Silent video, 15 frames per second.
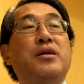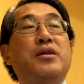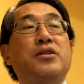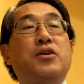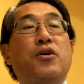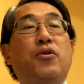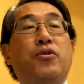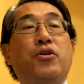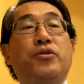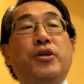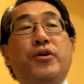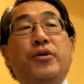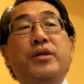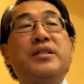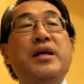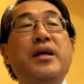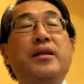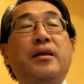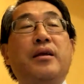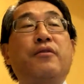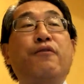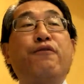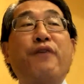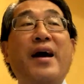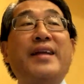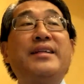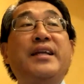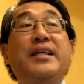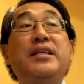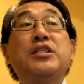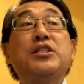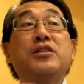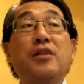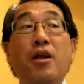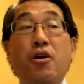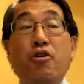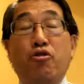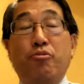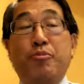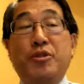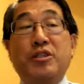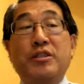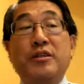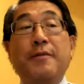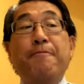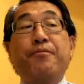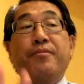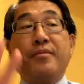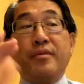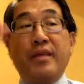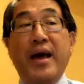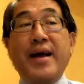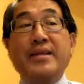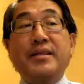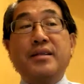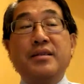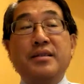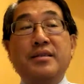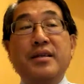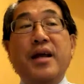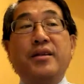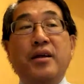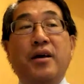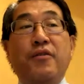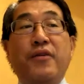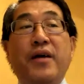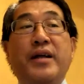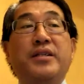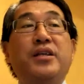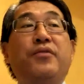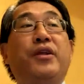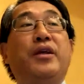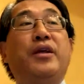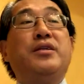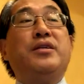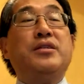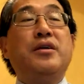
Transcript: So you'll notice that in finding slopes, that set of activities